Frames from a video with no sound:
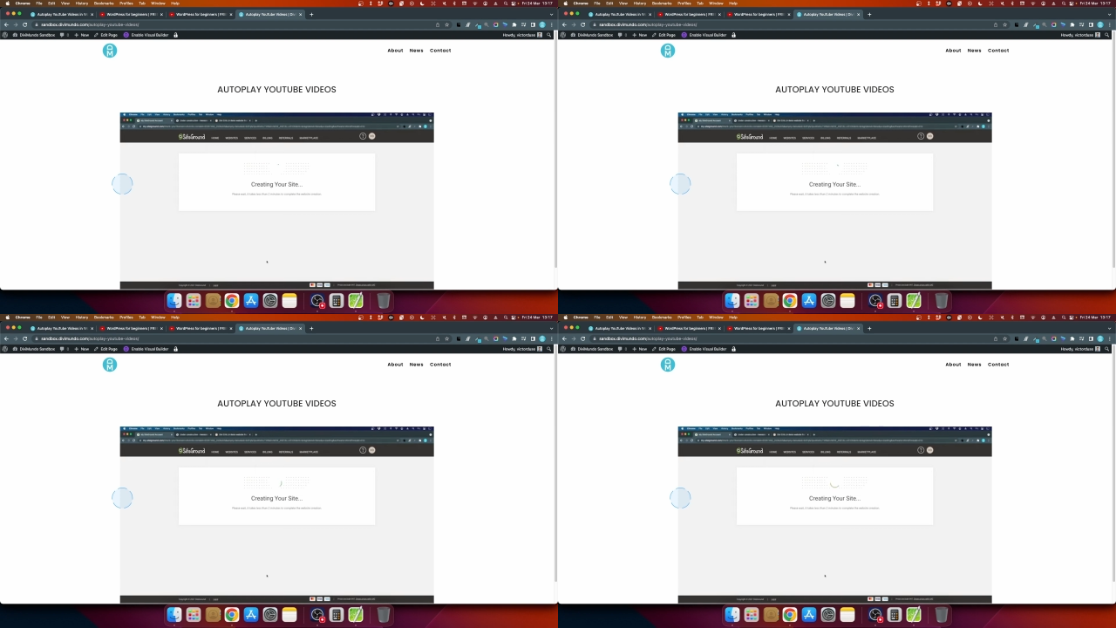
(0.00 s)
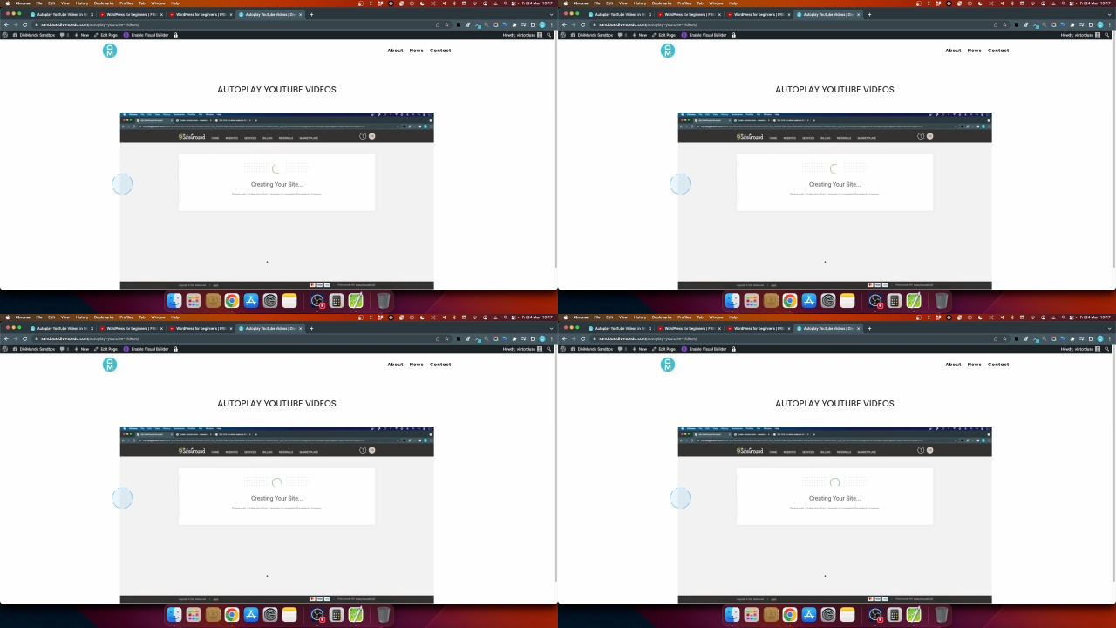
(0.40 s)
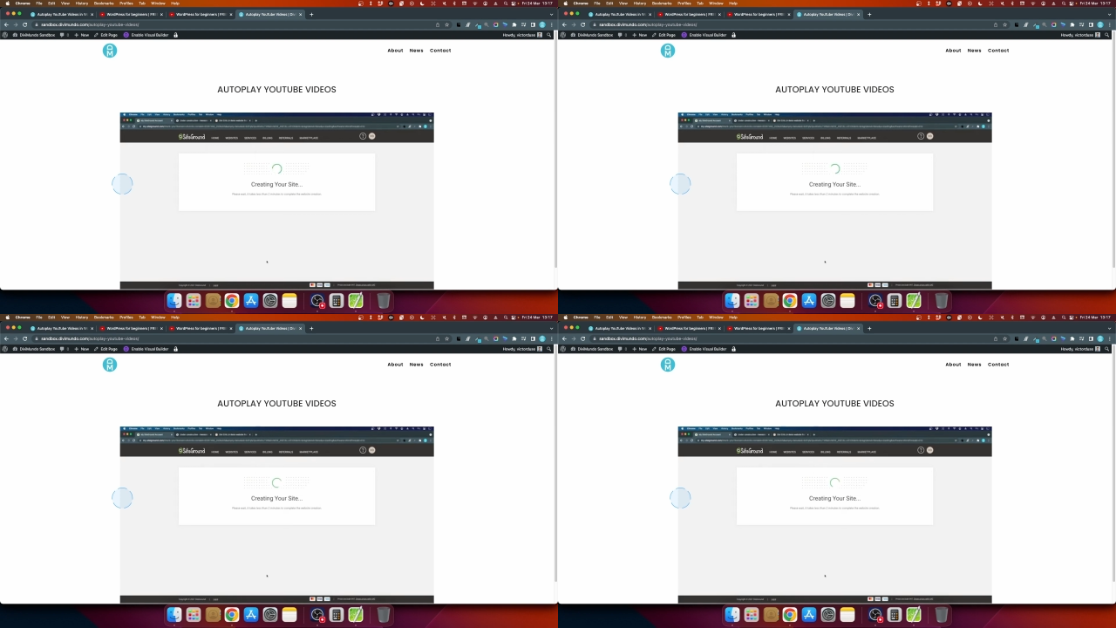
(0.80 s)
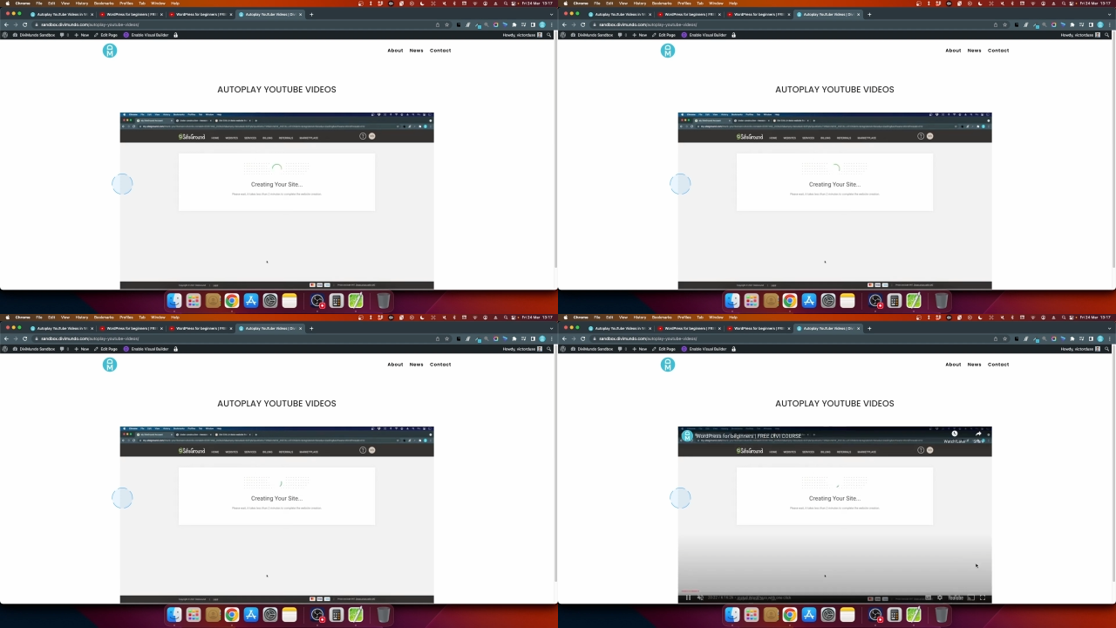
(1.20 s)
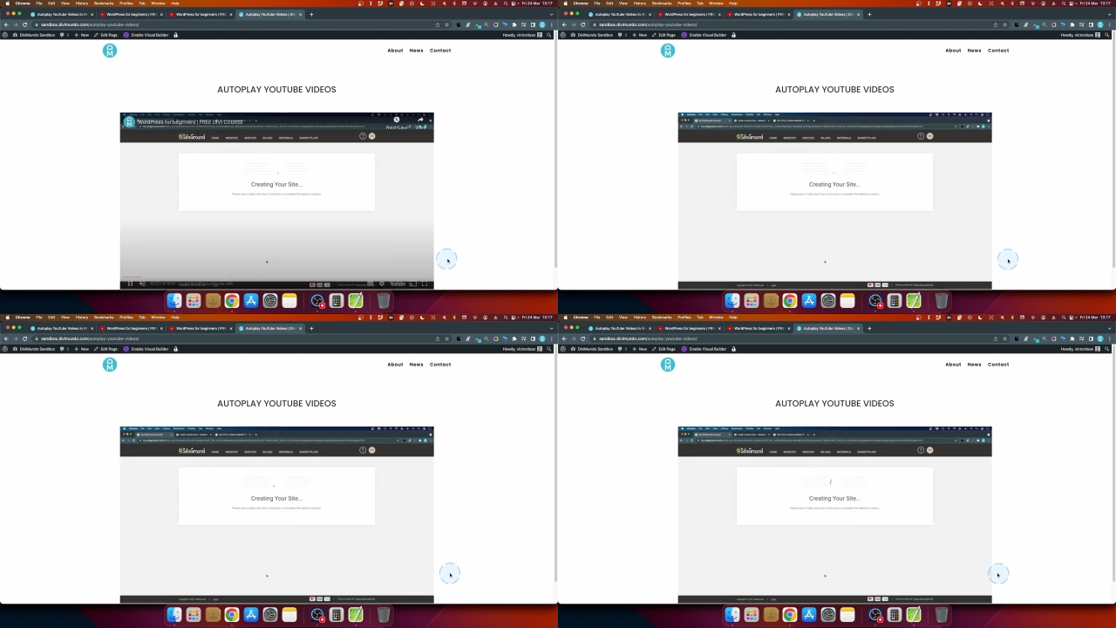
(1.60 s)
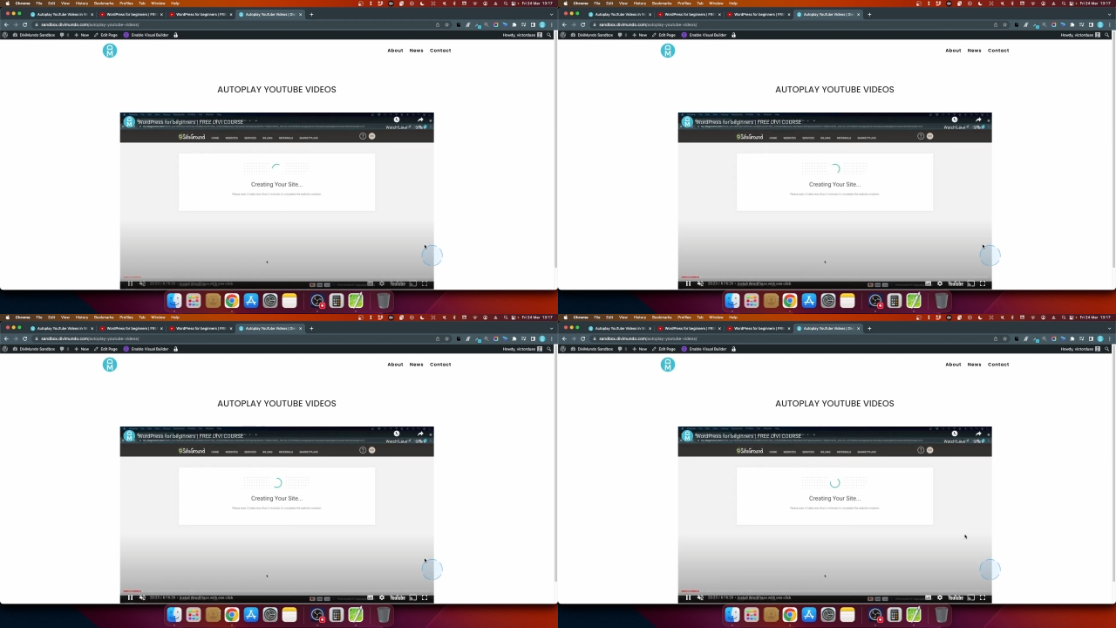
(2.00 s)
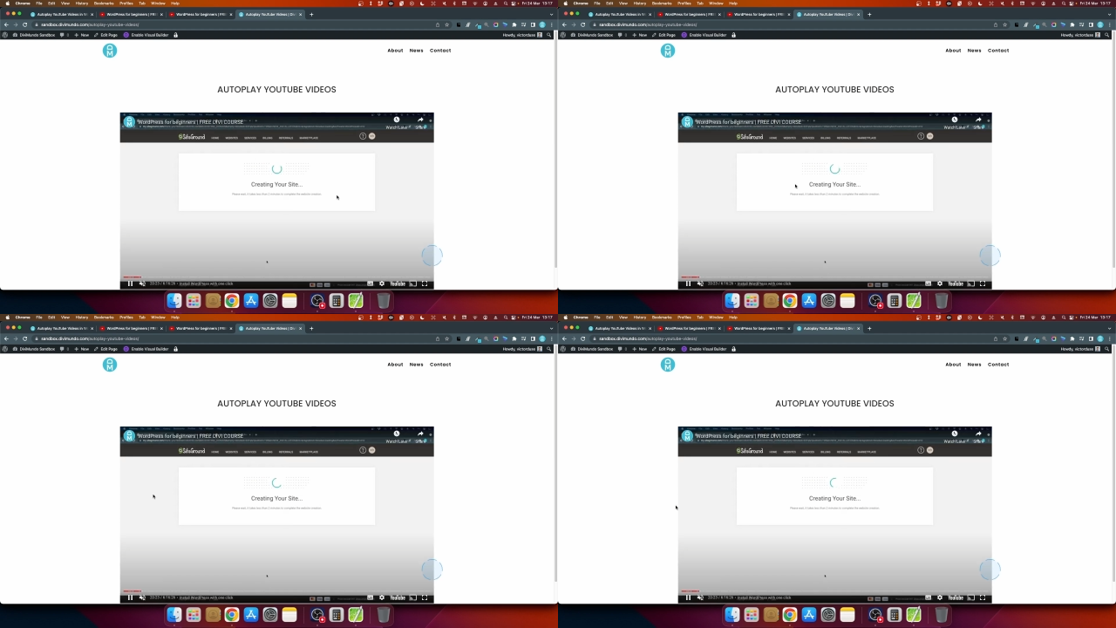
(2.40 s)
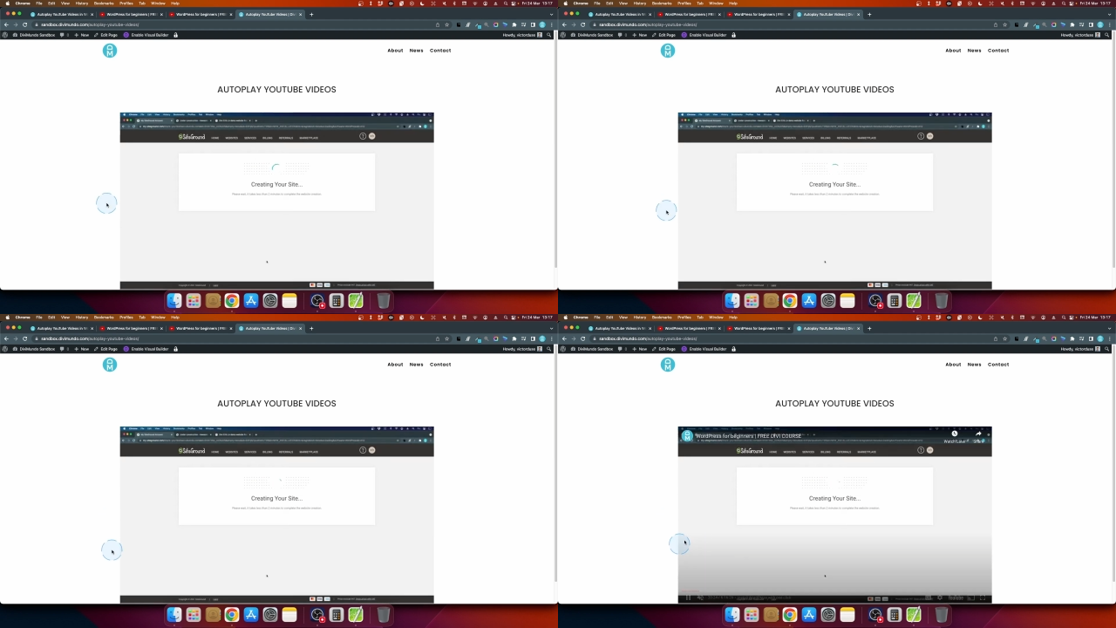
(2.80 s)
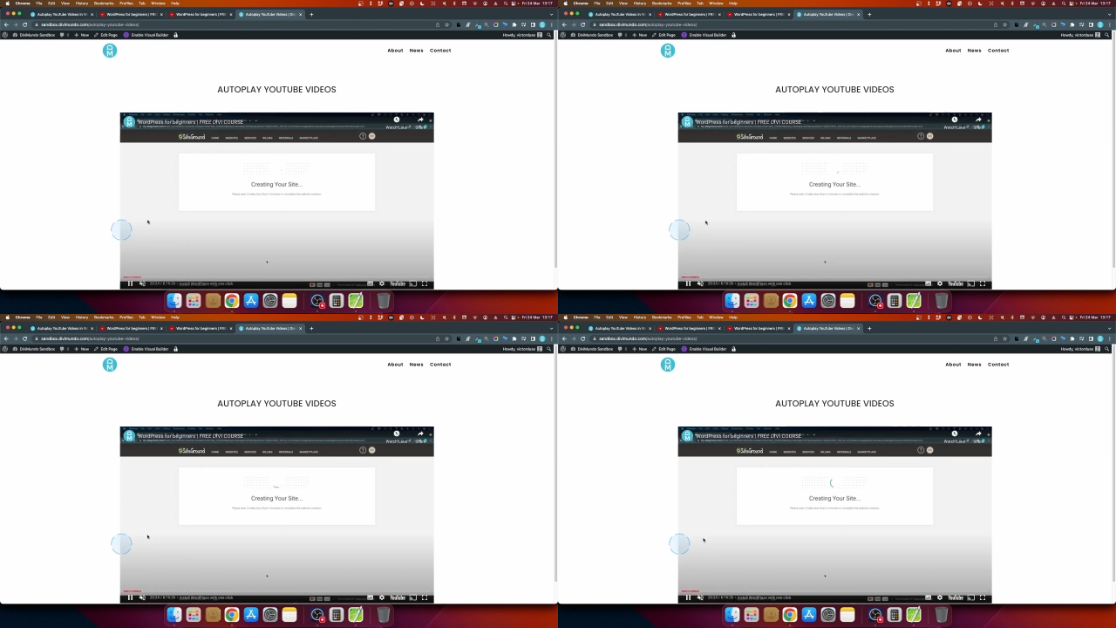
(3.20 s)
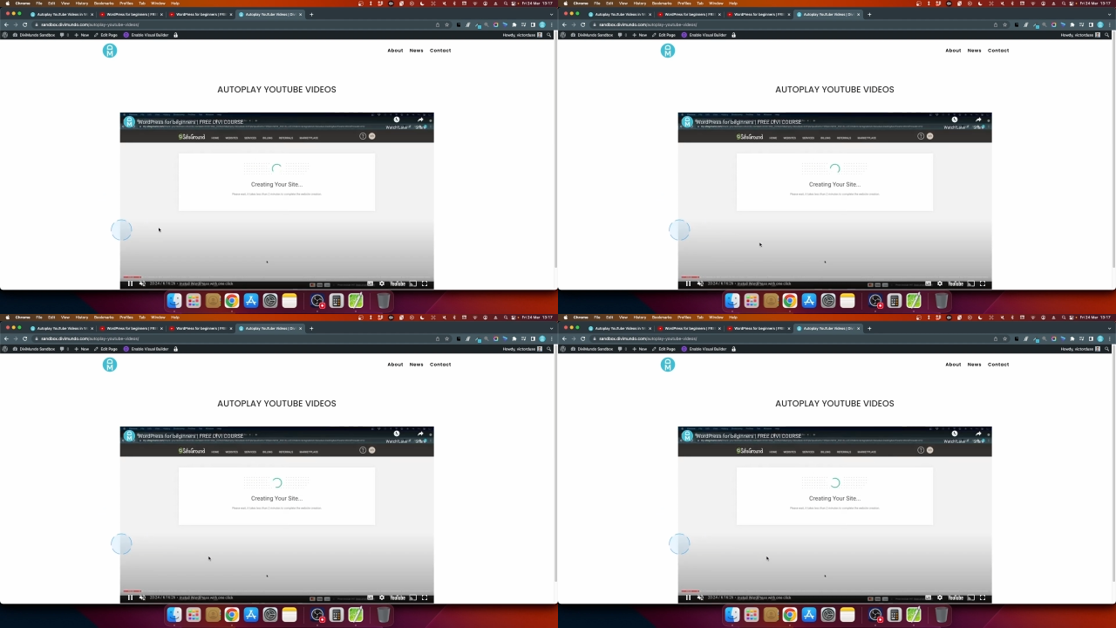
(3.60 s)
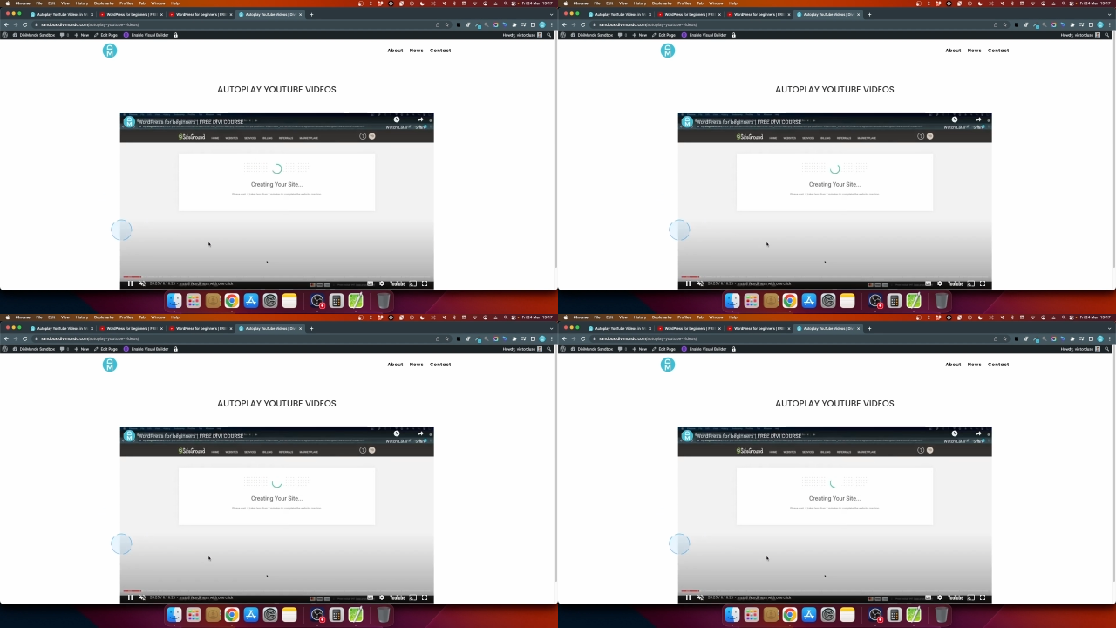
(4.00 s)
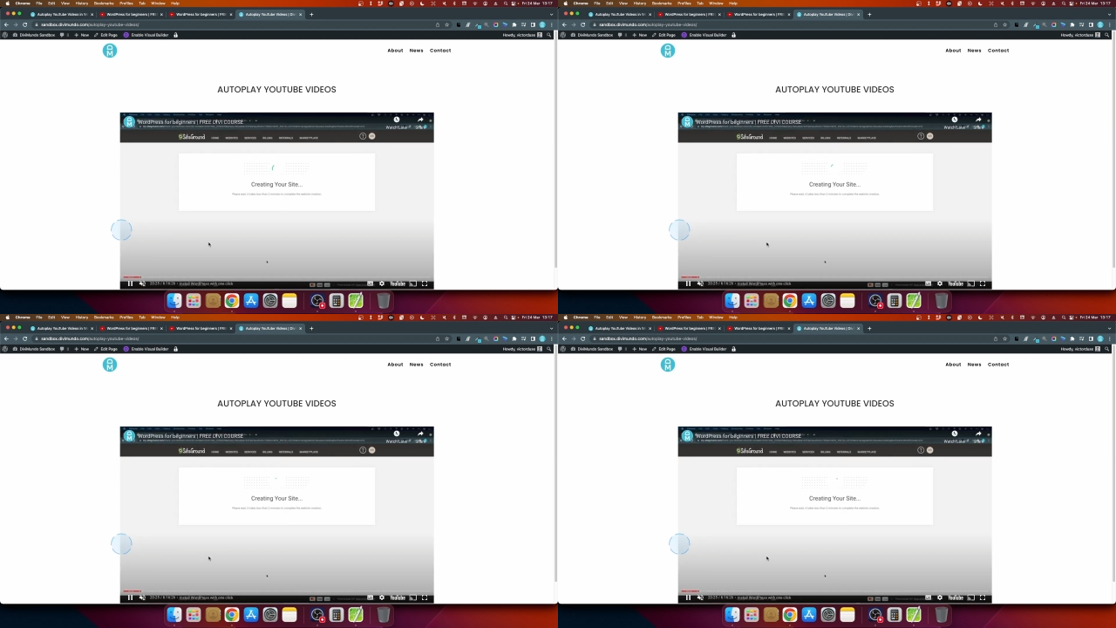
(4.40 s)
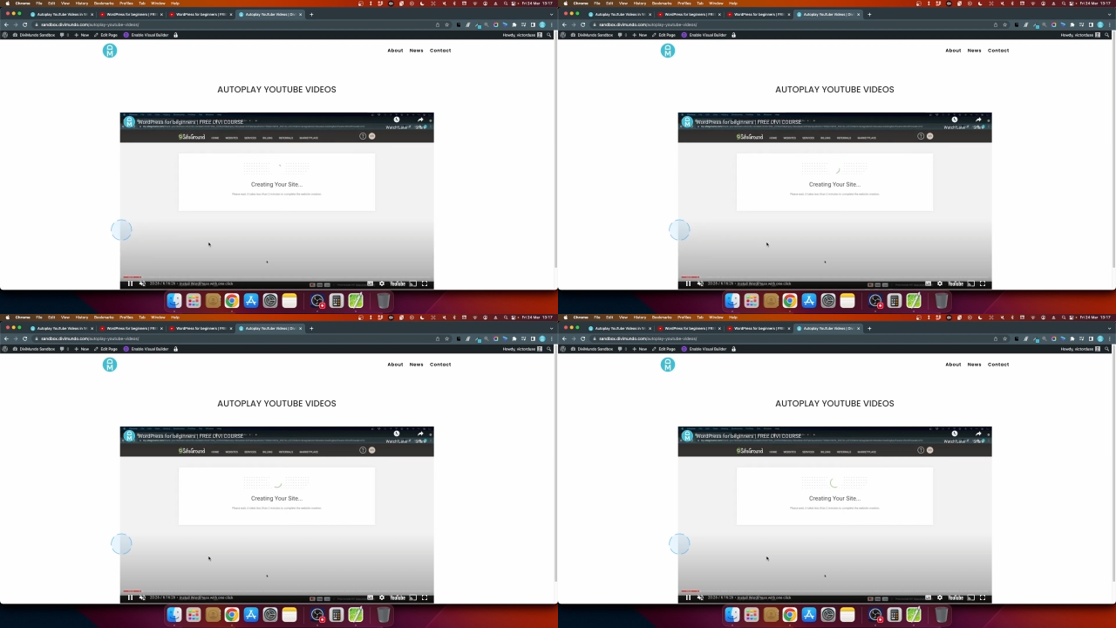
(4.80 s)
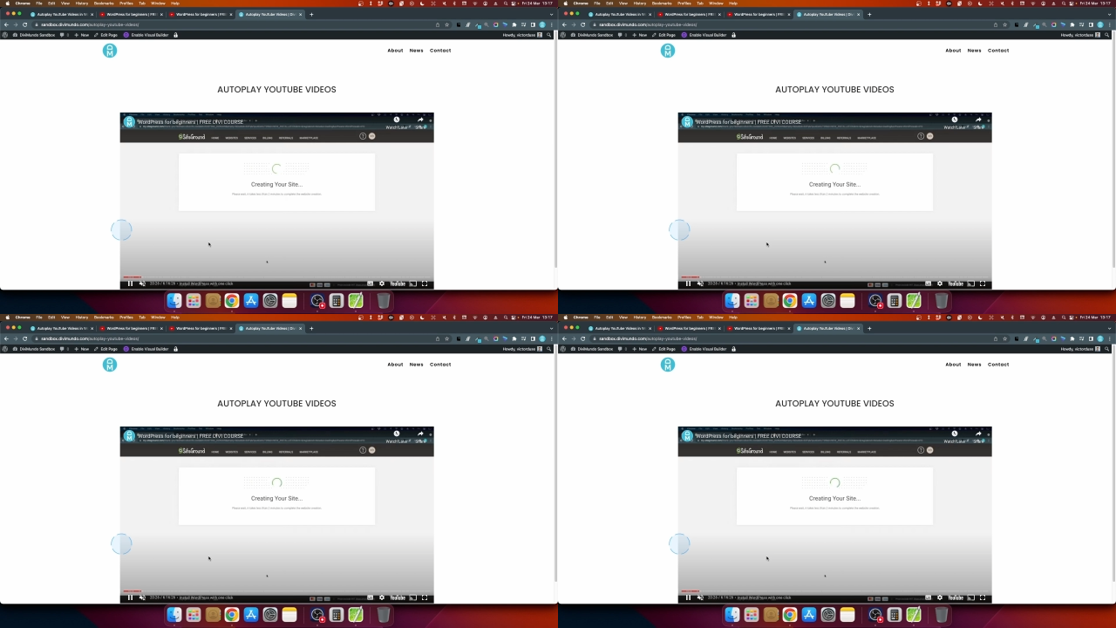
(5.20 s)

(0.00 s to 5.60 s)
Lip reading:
Nobody's mouth can be seen.